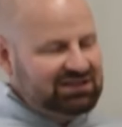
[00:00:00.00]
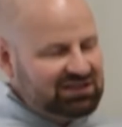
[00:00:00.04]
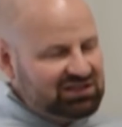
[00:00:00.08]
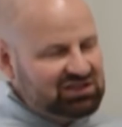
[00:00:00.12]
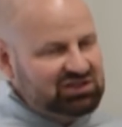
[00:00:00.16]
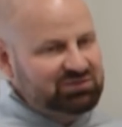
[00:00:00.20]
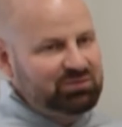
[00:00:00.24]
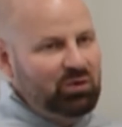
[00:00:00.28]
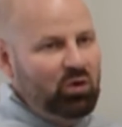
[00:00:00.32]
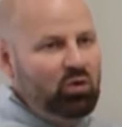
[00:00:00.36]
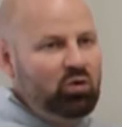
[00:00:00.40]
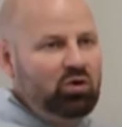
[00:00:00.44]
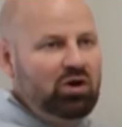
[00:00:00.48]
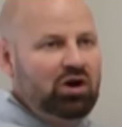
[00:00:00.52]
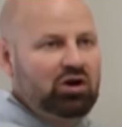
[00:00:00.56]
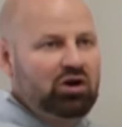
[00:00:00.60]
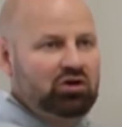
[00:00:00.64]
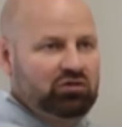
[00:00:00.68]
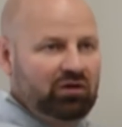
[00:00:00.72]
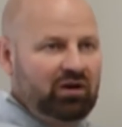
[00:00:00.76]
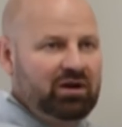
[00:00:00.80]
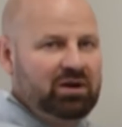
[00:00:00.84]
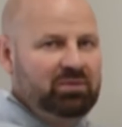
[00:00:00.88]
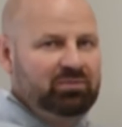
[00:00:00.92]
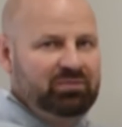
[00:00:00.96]
As a small
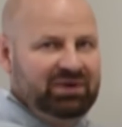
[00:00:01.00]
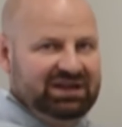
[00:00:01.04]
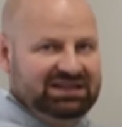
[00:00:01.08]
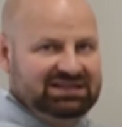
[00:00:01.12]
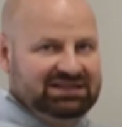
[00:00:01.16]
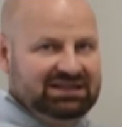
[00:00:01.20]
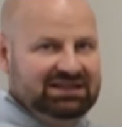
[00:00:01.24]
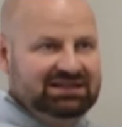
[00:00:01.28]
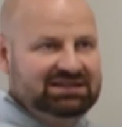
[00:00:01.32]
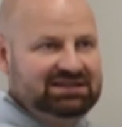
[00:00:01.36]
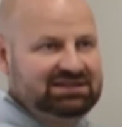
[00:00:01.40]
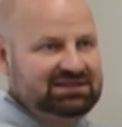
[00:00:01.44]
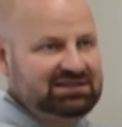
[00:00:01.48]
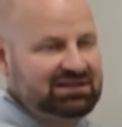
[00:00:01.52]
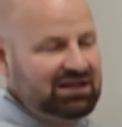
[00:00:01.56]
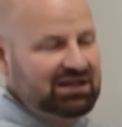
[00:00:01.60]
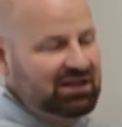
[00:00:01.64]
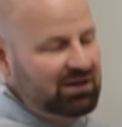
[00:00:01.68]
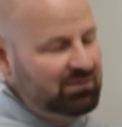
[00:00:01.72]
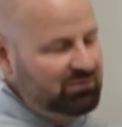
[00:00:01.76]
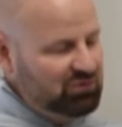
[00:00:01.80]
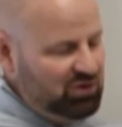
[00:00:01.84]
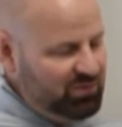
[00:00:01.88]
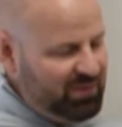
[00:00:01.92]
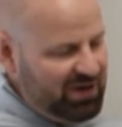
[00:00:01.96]
growing business,
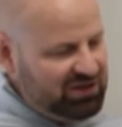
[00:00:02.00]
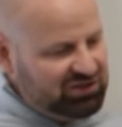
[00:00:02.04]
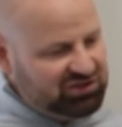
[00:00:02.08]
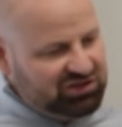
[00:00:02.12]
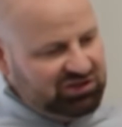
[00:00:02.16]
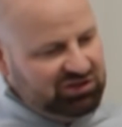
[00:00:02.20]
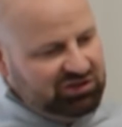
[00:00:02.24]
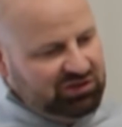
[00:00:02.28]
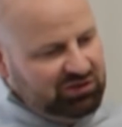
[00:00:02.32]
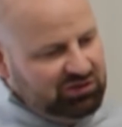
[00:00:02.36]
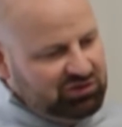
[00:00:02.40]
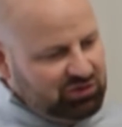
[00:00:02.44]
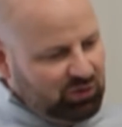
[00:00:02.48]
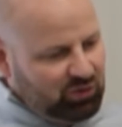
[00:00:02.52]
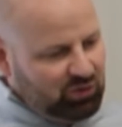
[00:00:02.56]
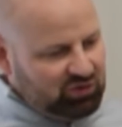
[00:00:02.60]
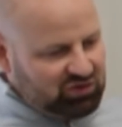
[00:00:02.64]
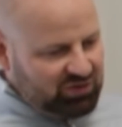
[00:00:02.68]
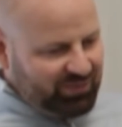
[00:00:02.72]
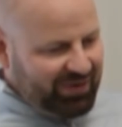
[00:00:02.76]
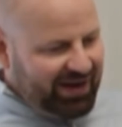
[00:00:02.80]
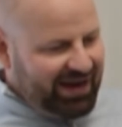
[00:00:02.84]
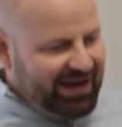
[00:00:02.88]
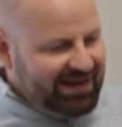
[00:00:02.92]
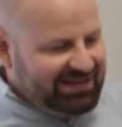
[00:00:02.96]
you
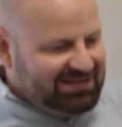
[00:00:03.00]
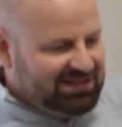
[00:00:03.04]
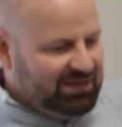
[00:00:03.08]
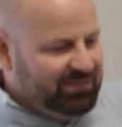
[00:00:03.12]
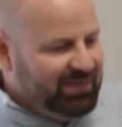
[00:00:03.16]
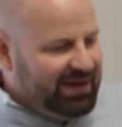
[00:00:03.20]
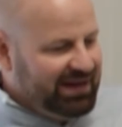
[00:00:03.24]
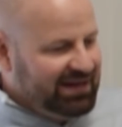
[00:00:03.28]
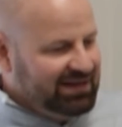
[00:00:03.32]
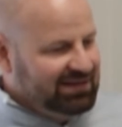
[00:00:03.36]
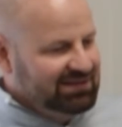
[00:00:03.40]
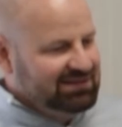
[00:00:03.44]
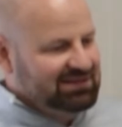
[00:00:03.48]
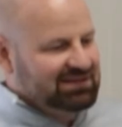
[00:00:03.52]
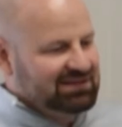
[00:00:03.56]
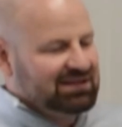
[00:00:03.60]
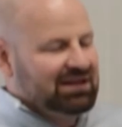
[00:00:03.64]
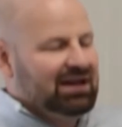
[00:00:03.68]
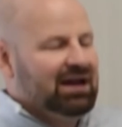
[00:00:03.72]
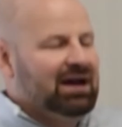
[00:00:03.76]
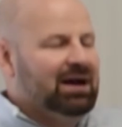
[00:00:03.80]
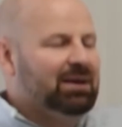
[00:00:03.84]
talked about SMEs,